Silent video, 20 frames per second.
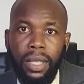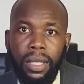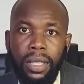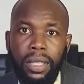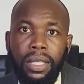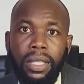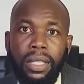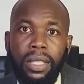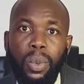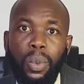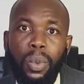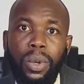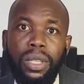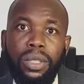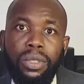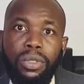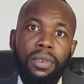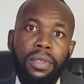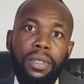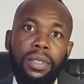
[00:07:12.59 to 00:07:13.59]
This is a way
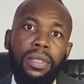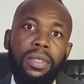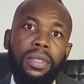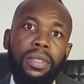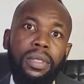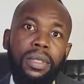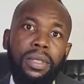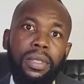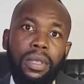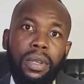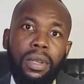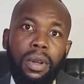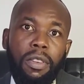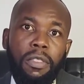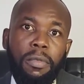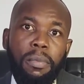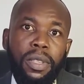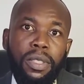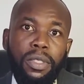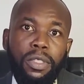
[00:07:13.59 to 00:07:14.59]
for the
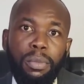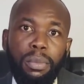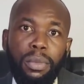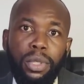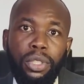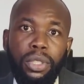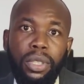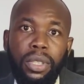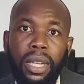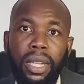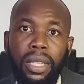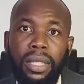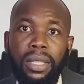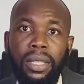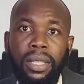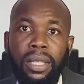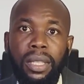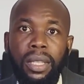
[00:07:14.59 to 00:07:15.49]
government to make sure that